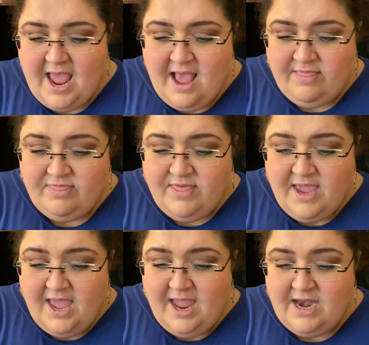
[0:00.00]
And
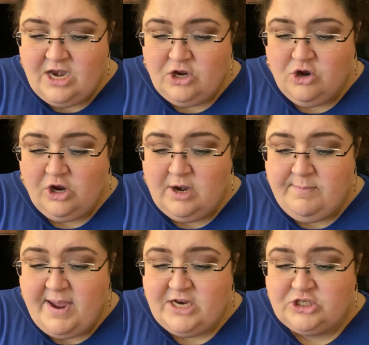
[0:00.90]
then you're going to
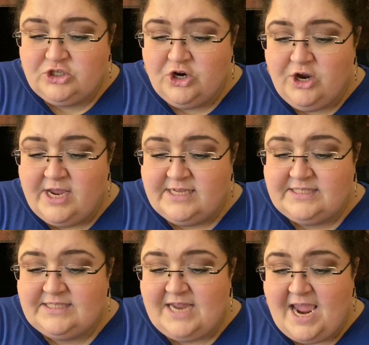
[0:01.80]
make sure it
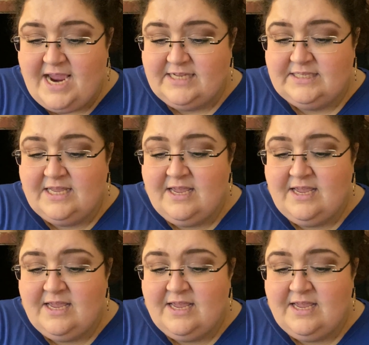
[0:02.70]
stays.